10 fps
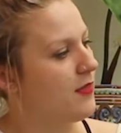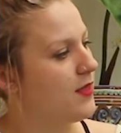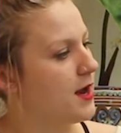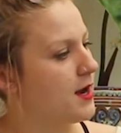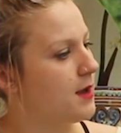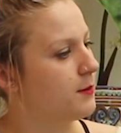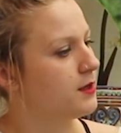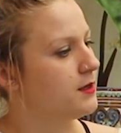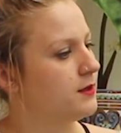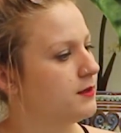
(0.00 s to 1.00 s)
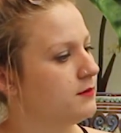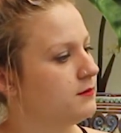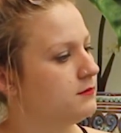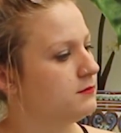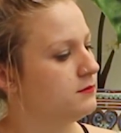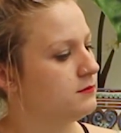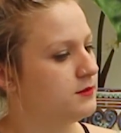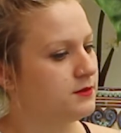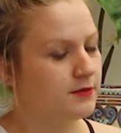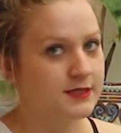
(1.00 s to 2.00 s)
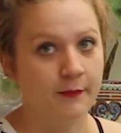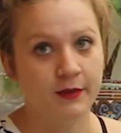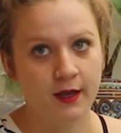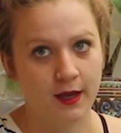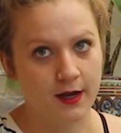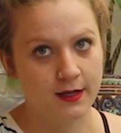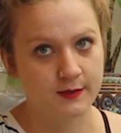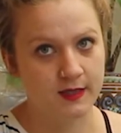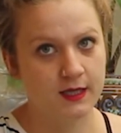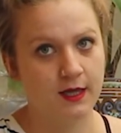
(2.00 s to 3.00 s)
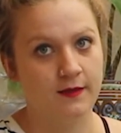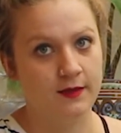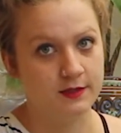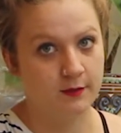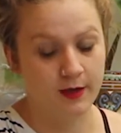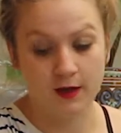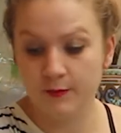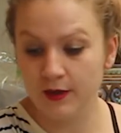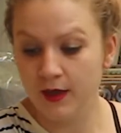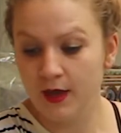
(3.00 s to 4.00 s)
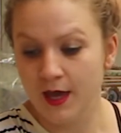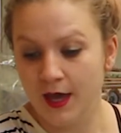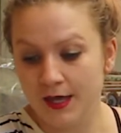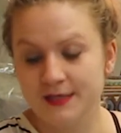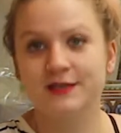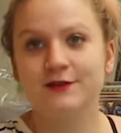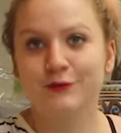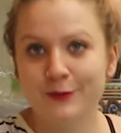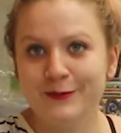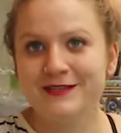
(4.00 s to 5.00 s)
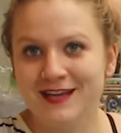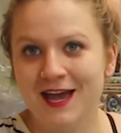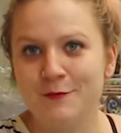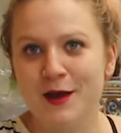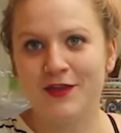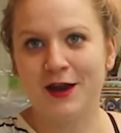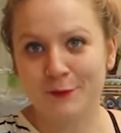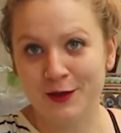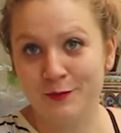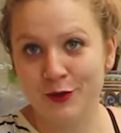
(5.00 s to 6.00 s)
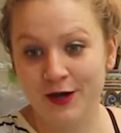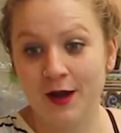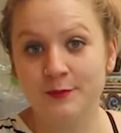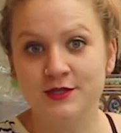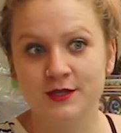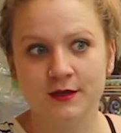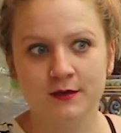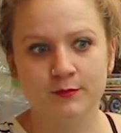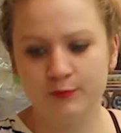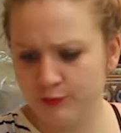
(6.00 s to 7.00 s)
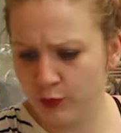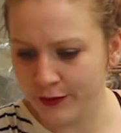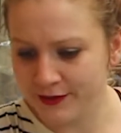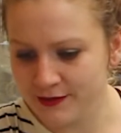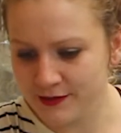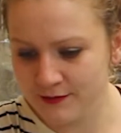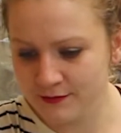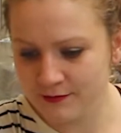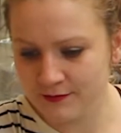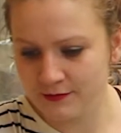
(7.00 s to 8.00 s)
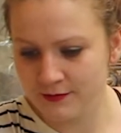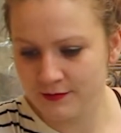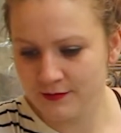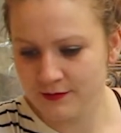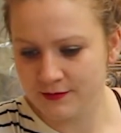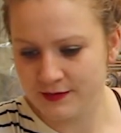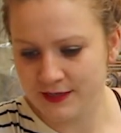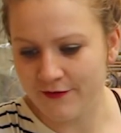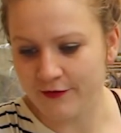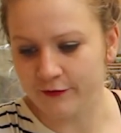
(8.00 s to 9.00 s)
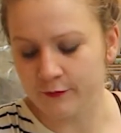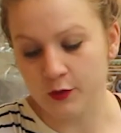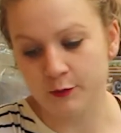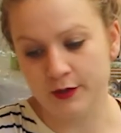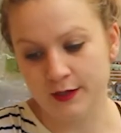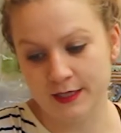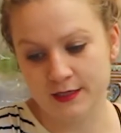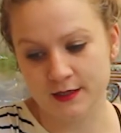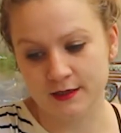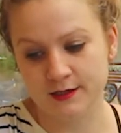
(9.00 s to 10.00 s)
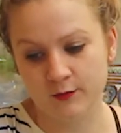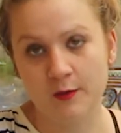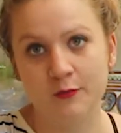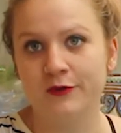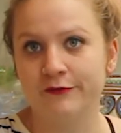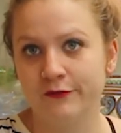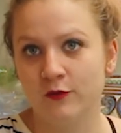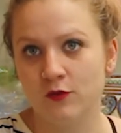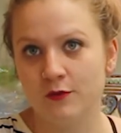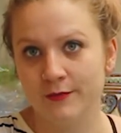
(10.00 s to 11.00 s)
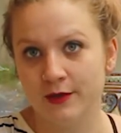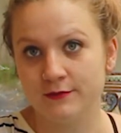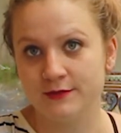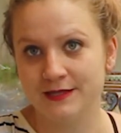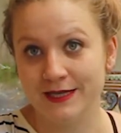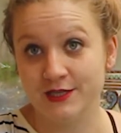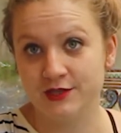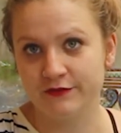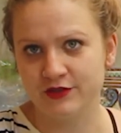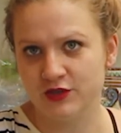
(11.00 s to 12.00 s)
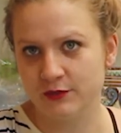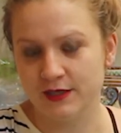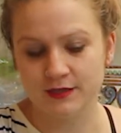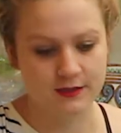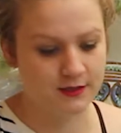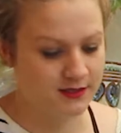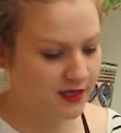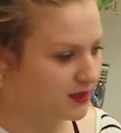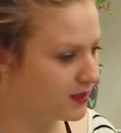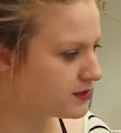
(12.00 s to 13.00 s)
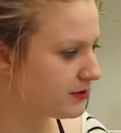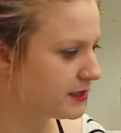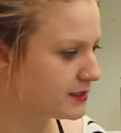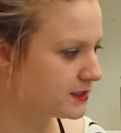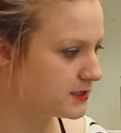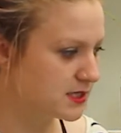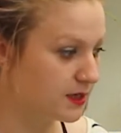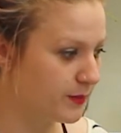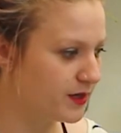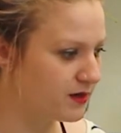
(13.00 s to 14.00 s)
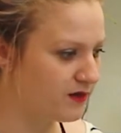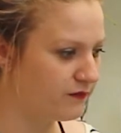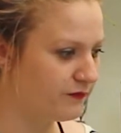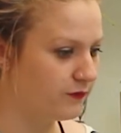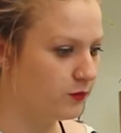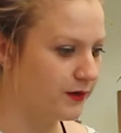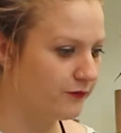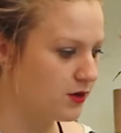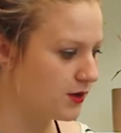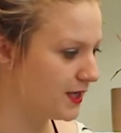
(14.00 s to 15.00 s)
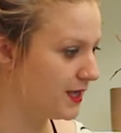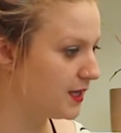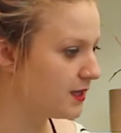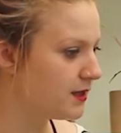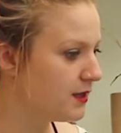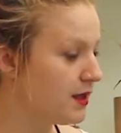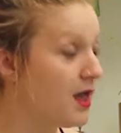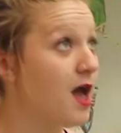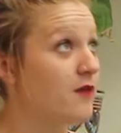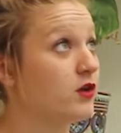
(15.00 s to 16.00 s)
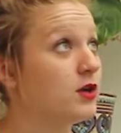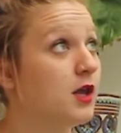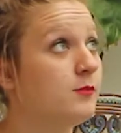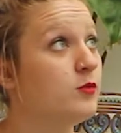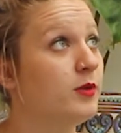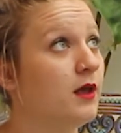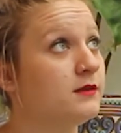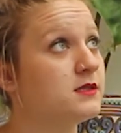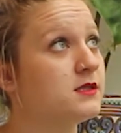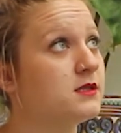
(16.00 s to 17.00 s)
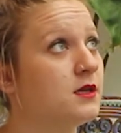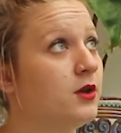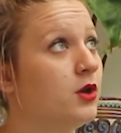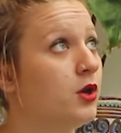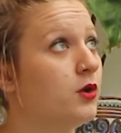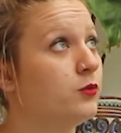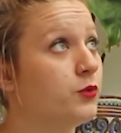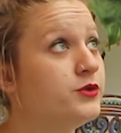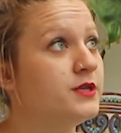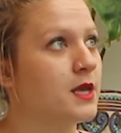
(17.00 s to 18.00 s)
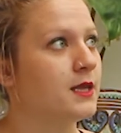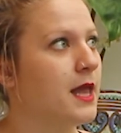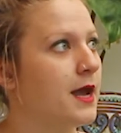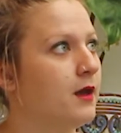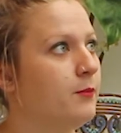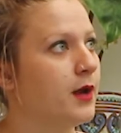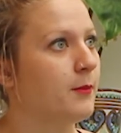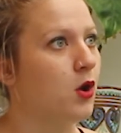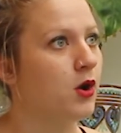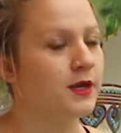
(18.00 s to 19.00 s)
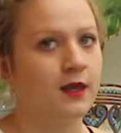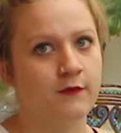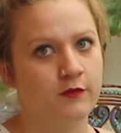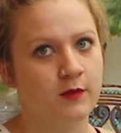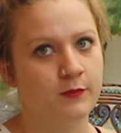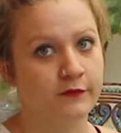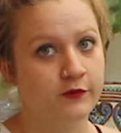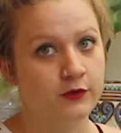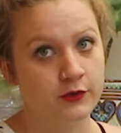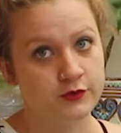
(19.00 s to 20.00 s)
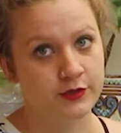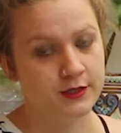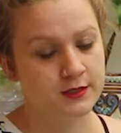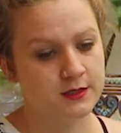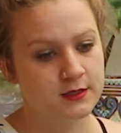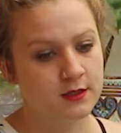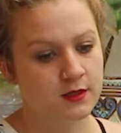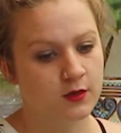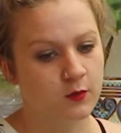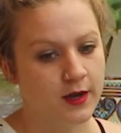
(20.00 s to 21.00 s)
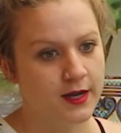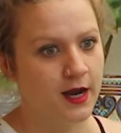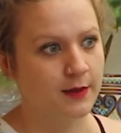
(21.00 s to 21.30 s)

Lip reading: And then I'm going to do the same thing again next week and then top it up until 3 weeks time. And then I'm going to put it up to 0.7 of a mil per litre. So 1.4 mils each for 2 litres, because I think 2 litres is going to be enough for what I've got here. I've got a lot more plants rooting in Leca, but I'm not going to give them the full nutrients quite yet.